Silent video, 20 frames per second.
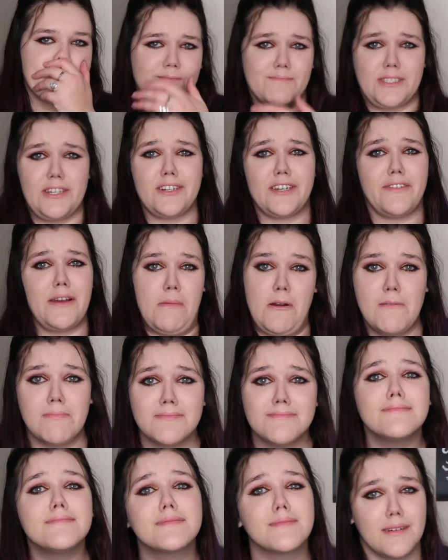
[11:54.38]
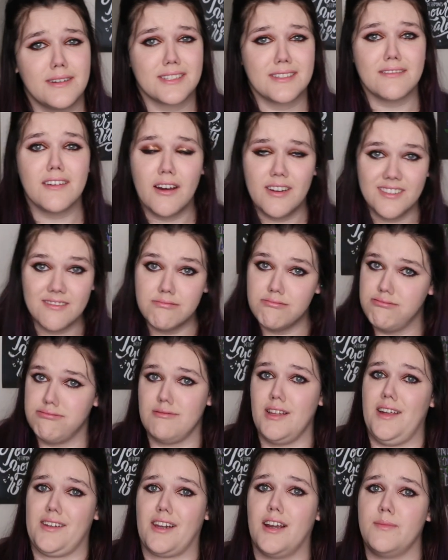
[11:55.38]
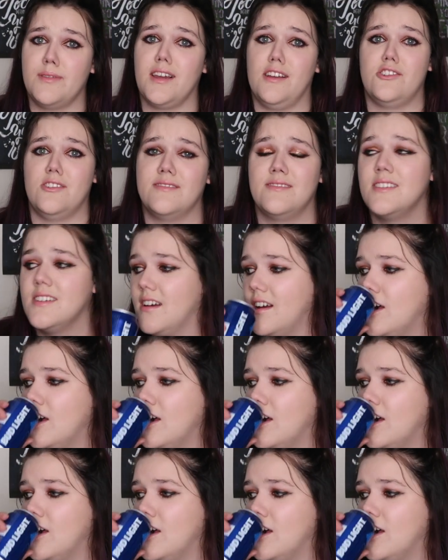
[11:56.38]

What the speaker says: Sorry if I burp. There's a lot of carbonation.